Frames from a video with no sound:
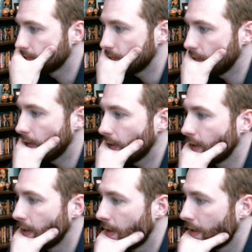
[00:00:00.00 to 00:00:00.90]
Yeah.
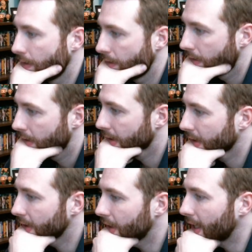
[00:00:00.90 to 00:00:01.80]

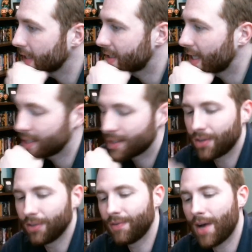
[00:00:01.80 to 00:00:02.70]
The last
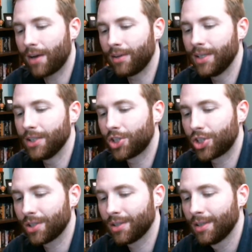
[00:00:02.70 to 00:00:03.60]
testicle, final
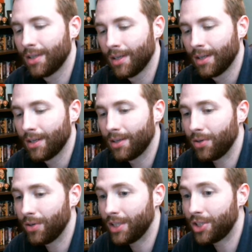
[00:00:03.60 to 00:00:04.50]
itch.
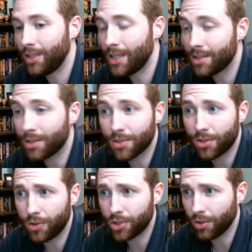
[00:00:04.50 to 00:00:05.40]
Dude, itchy testicles are
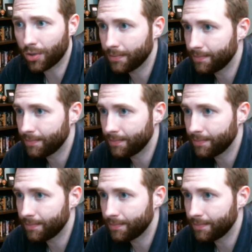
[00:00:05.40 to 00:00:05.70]
no joke.